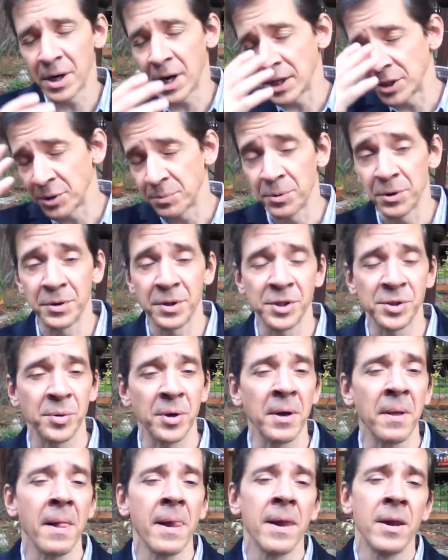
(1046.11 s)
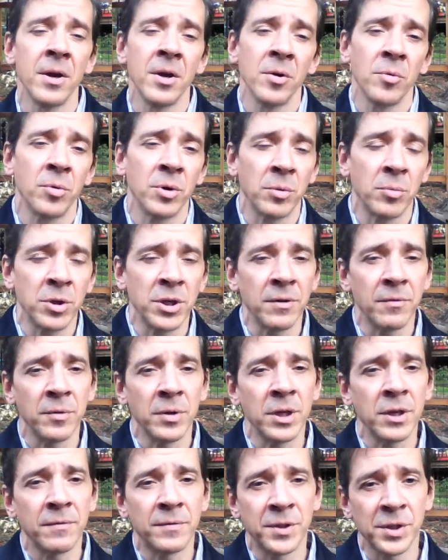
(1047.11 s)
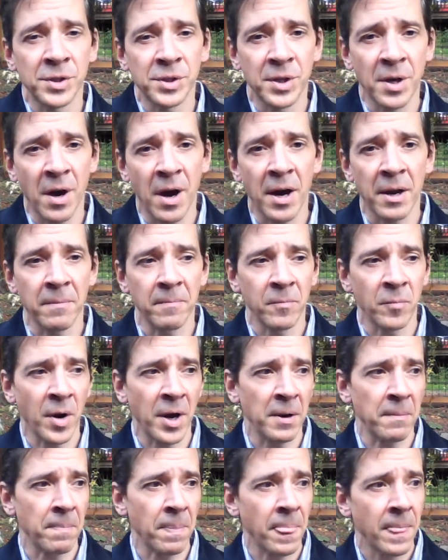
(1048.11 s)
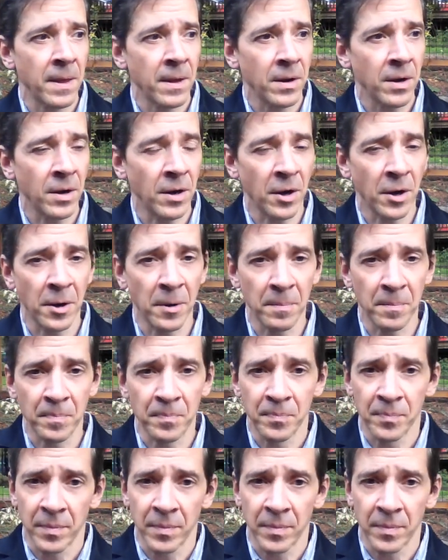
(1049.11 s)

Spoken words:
I should put it this way: when you've just got a